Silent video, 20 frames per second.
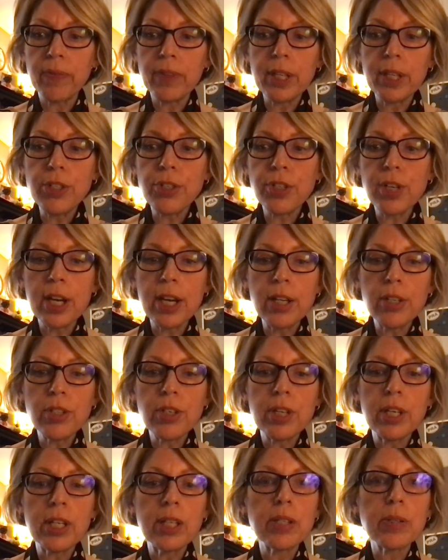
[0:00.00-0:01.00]
these
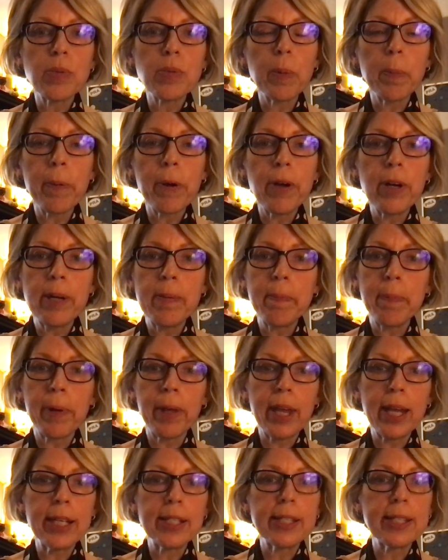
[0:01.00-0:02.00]
changes were put in
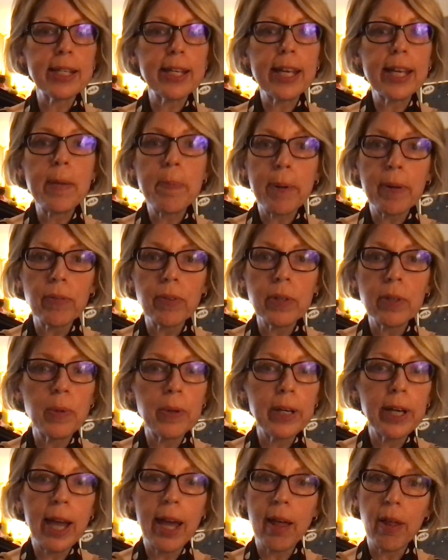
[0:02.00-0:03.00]
place to keep
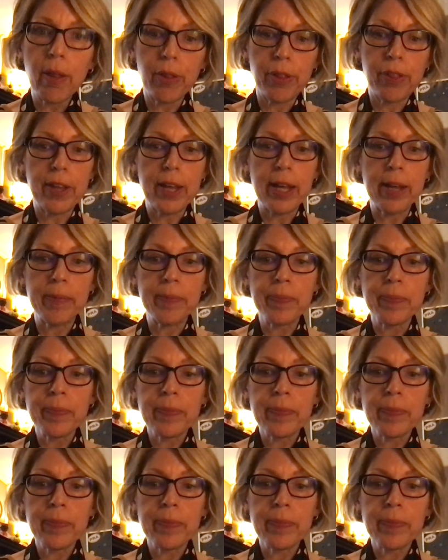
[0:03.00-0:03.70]
everyone healthy